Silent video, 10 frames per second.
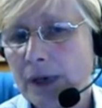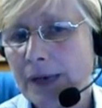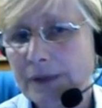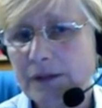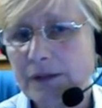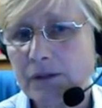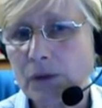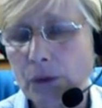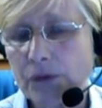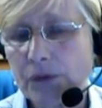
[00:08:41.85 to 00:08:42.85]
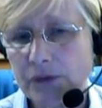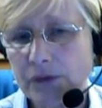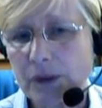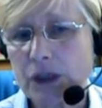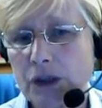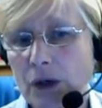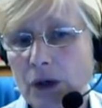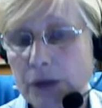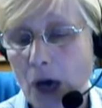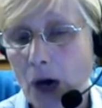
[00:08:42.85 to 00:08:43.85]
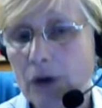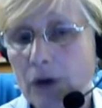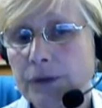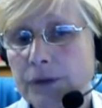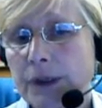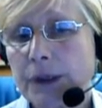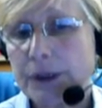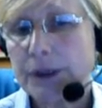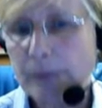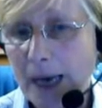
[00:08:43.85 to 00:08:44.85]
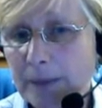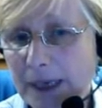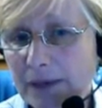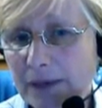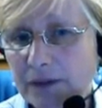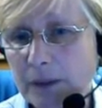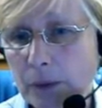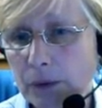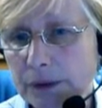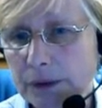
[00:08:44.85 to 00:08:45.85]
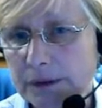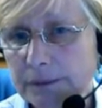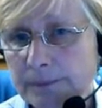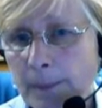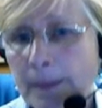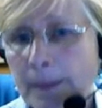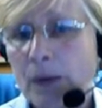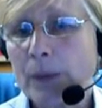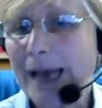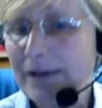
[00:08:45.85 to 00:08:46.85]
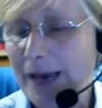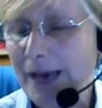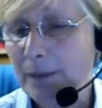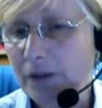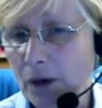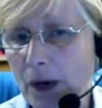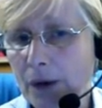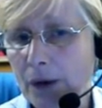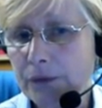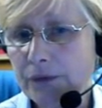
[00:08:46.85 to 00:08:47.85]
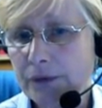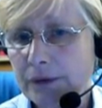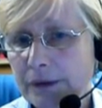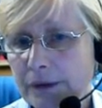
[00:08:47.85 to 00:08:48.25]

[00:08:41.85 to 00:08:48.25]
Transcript: and this is of course a screenshot of the MyBSC portal. We have EBSCOhost.